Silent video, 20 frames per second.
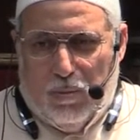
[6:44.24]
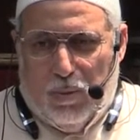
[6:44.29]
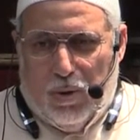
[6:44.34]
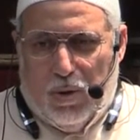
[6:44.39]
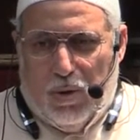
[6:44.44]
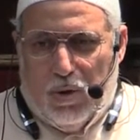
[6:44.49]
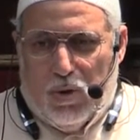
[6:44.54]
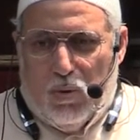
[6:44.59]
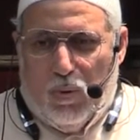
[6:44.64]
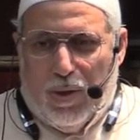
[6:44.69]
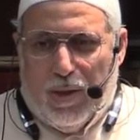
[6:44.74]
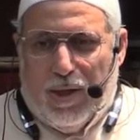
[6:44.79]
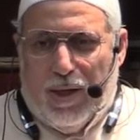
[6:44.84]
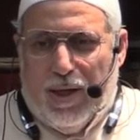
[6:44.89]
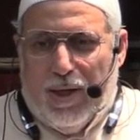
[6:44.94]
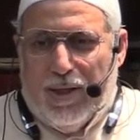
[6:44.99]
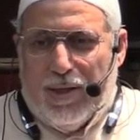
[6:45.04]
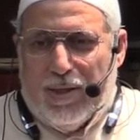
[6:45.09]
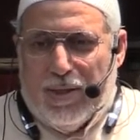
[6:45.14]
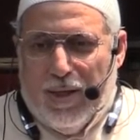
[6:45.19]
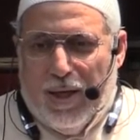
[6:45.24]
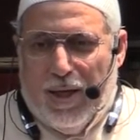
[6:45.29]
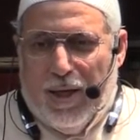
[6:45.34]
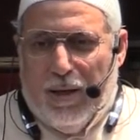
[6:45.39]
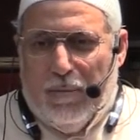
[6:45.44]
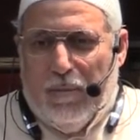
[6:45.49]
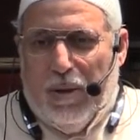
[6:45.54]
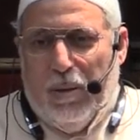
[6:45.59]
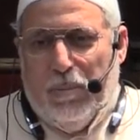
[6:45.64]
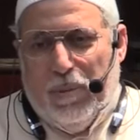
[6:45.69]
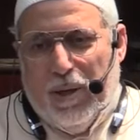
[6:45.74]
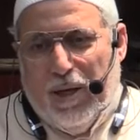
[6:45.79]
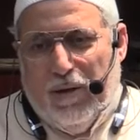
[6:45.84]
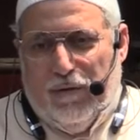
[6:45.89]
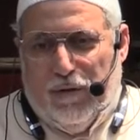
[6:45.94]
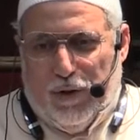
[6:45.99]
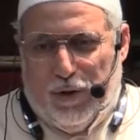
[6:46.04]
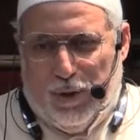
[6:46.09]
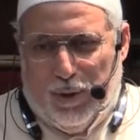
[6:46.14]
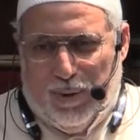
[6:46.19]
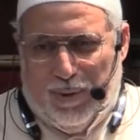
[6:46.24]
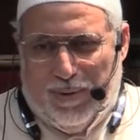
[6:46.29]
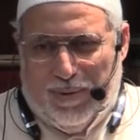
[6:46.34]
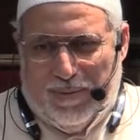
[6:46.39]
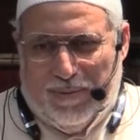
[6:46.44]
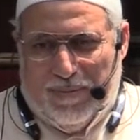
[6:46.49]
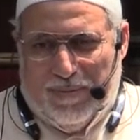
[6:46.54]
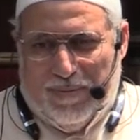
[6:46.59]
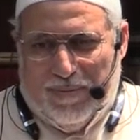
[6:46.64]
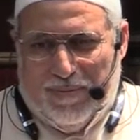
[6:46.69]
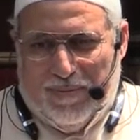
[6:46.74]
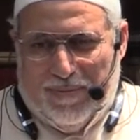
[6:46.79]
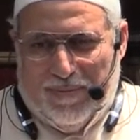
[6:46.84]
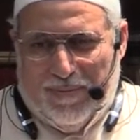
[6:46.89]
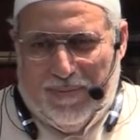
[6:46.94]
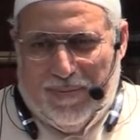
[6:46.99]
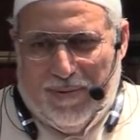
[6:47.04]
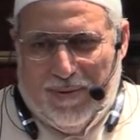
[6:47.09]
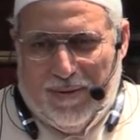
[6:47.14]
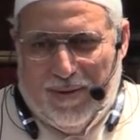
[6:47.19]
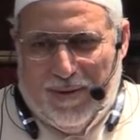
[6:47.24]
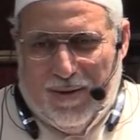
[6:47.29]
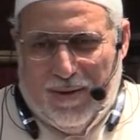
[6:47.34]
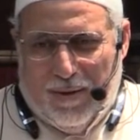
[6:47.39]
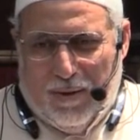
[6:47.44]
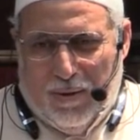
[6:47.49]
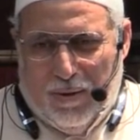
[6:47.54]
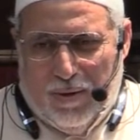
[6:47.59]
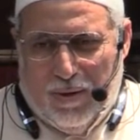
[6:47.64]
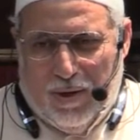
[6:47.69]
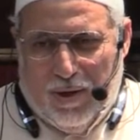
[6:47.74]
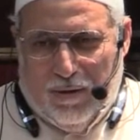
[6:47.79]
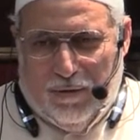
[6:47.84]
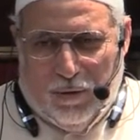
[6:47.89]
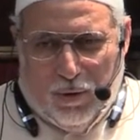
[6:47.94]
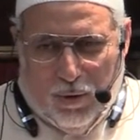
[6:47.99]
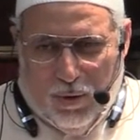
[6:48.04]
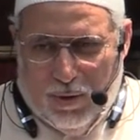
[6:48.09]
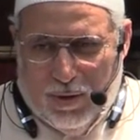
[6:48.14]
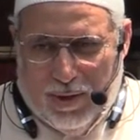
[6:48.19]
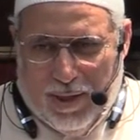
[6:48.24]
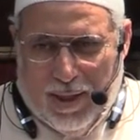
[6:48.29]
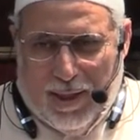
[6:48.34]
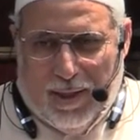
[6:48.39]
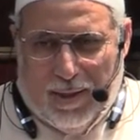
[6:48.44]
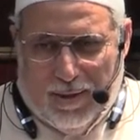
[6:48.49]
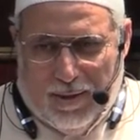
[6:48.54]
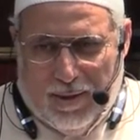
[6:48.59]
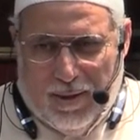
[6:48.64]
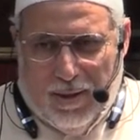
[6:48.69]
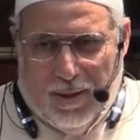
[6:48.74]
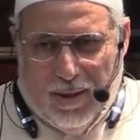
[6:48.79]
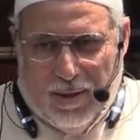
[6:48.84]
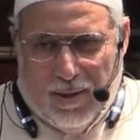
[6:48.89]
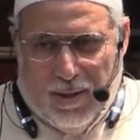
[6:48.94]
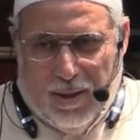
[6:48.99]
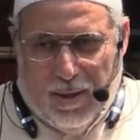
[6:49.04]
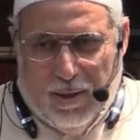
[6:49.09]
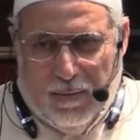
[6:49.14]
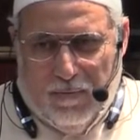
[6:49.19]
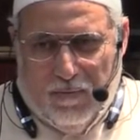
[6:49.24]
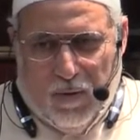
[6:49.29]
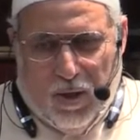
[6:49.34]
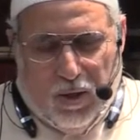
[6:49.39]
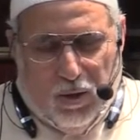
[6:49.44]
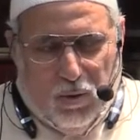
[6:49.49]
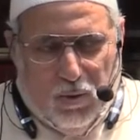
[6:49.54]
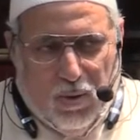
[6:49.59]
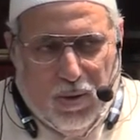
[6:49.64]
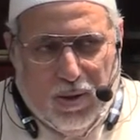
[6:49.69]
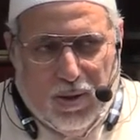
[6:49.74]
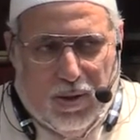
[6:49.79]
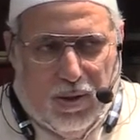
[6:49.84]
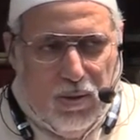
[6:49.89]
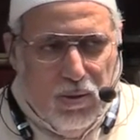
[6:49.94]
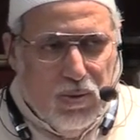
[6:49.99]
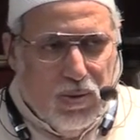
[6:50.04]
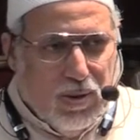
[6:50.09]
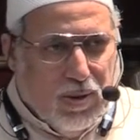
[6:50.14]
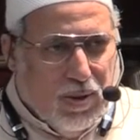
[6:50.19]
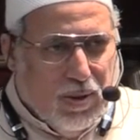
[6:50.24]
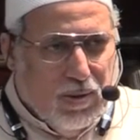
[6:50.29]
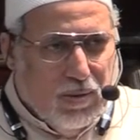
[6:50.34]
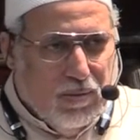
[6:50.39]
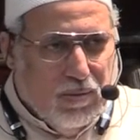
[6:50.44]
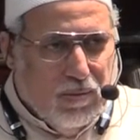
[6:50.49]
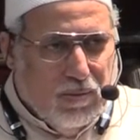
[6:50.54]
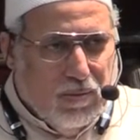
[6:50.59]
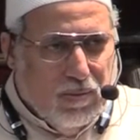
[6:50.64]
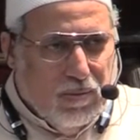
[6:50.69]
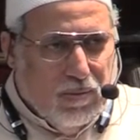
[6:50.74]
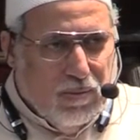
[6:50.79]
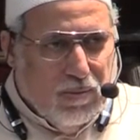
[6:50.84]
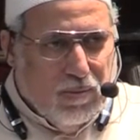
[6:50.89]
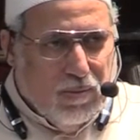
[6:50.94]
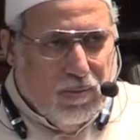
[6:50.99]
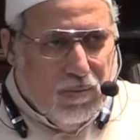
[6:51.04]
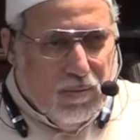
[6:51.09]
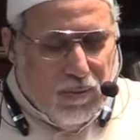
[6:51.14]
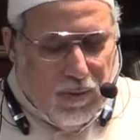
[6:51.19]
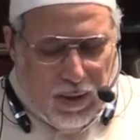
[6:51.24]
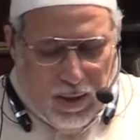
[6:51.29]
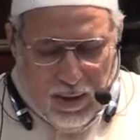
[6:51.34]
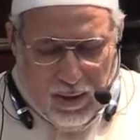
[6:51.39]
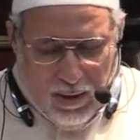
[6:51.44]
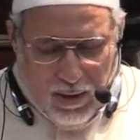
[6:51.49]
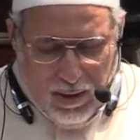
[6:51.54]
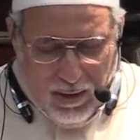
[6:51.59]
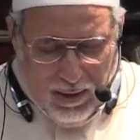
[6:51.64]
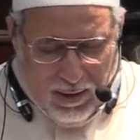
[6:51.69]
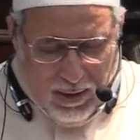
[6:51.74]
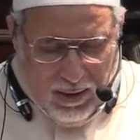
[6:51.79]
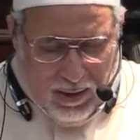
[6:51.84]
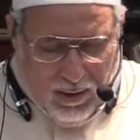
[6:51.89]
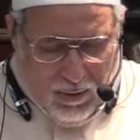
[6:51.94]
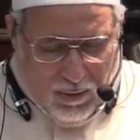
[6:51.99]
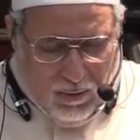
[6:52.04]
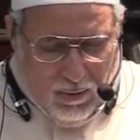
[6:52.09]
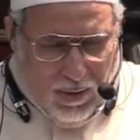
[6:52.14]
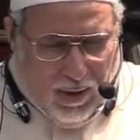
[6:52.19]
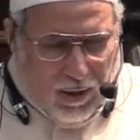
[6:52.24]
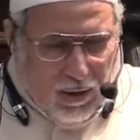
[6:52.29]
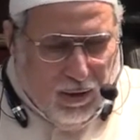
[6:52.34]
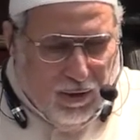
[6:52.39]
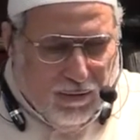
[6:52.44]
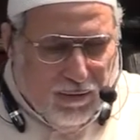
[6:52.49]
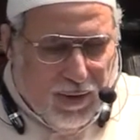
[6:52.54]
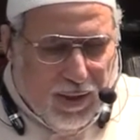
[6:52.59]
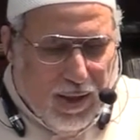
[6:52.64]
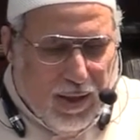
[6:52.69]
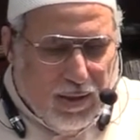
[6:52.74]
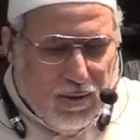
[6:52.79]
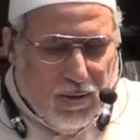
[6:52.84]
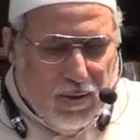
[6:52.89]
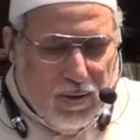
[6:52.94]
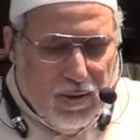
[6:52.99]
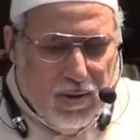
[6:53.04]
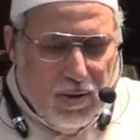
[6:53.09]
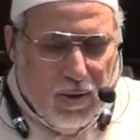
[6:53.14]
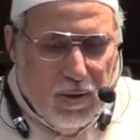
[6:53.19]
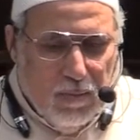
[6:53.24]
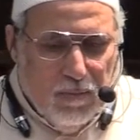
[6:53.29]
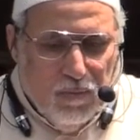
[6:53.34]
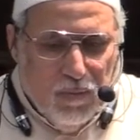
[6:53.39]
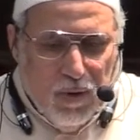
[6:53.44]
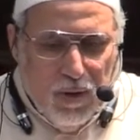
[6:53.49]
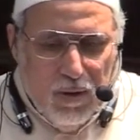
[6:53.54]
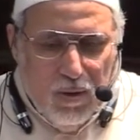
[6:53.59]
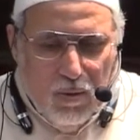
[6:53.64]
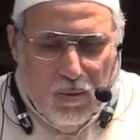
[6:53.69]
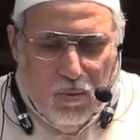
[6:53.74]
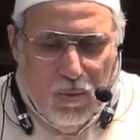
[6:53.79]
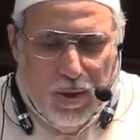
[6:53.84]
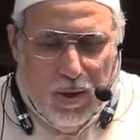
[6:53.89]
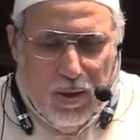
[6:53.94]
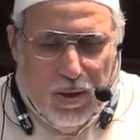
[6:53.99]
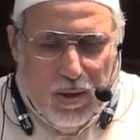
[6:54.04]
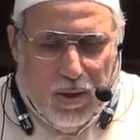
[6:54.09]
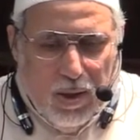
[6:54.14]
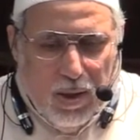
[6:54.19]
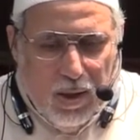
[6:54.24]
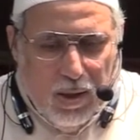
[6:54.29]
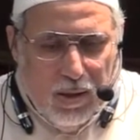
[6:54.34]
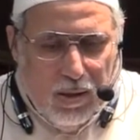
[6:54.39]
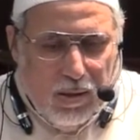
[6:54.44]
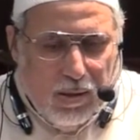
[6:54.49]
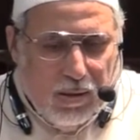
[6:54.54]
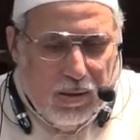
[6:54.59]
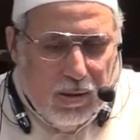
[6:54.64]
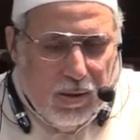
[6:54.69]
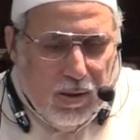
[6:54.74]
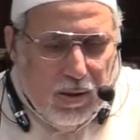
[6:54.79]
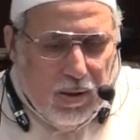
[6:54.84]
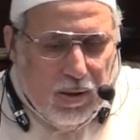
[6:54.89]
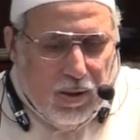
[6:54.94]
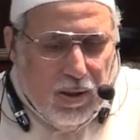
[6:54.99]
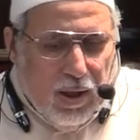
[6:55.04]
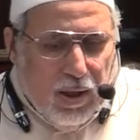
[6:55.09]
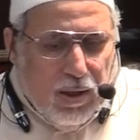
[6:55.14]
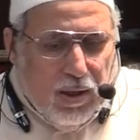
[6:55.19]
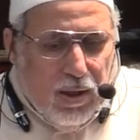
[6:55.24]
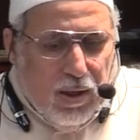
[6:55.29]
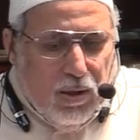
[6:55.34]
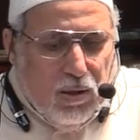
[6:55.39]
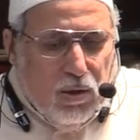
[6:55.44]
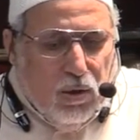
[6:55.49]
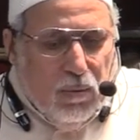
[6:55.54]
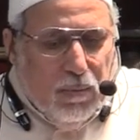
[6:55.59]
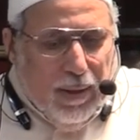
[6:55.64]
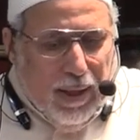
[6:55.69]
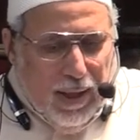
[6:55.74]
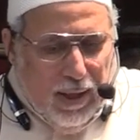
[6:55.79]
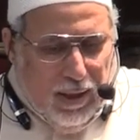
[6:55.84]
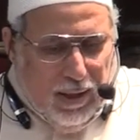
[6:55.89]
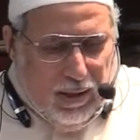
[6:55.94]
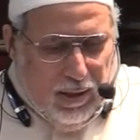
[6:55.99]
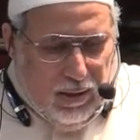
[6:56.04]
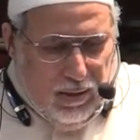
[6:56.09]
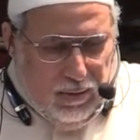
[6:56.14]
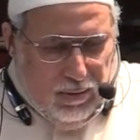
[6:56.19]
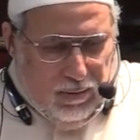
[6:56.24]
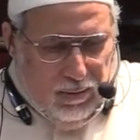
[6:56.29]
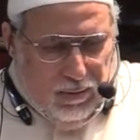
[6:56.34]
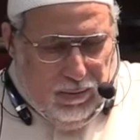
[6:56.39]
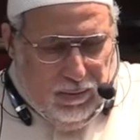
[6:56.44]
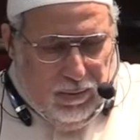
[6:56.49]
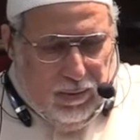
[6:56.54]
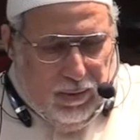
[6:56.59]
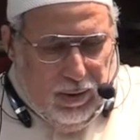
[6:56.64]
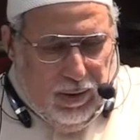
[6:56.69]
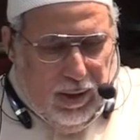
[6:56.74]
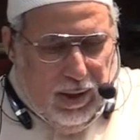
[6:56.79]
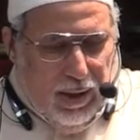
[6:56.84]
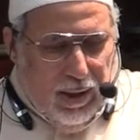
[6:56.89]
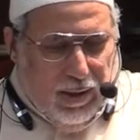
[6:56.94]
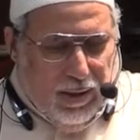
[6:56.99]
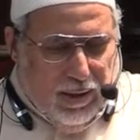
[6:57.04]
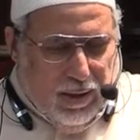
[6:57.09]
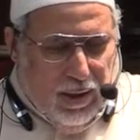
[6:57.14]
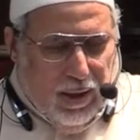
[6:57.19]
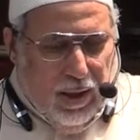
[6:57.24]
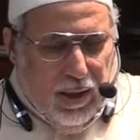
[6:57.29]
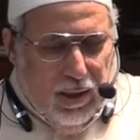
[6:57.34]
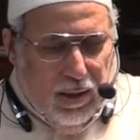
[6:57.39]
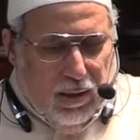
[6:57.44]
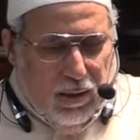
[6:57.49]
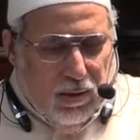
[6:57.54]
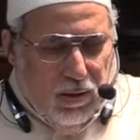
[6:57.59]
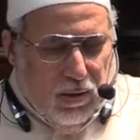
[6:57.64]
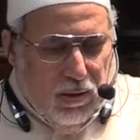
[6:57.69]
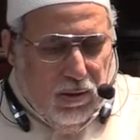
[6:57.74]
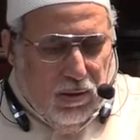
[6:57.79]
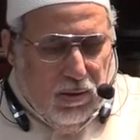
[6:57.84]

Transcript: Because what he's saying may benefit you. If you don't take it seriously, you are the loser. And this is one of the lessons we learn here. Then they go back and say,